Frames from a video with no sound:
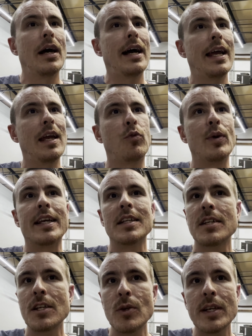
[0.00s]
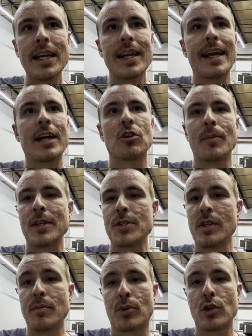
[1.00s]
If we continue to get incremental
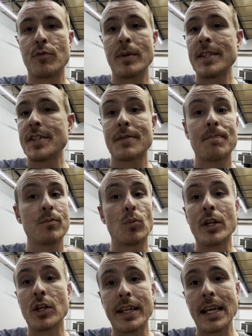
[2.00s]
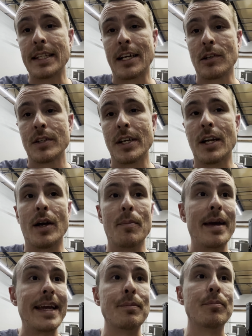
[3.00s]
improvements, we could get there. You know, it
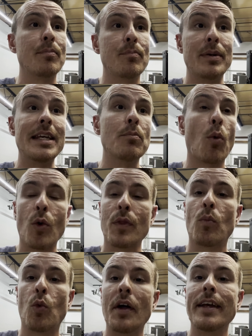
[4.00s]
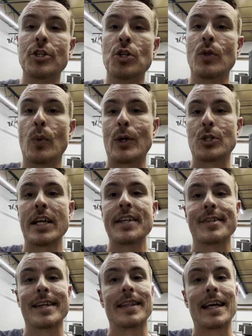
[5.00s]
may be more than one issue that we're
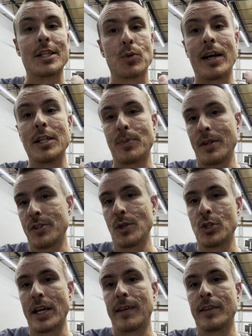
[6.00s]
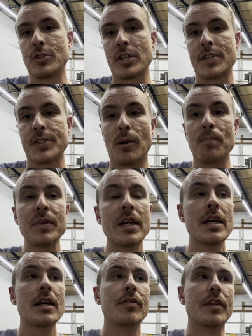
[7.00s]
chasing, and that's why it's been so challenging. So
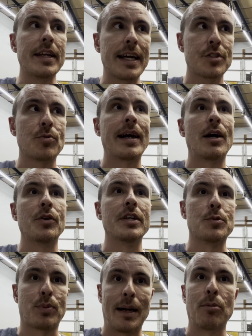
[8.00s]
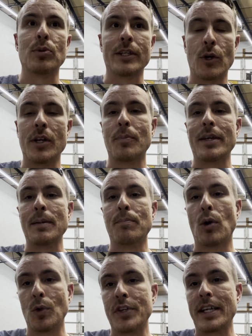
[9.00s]
the next round is probably going to be
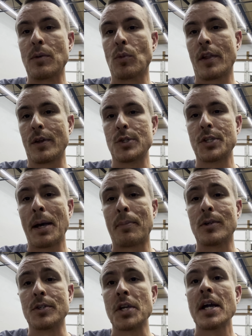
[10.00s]
bolting in one of those steppers.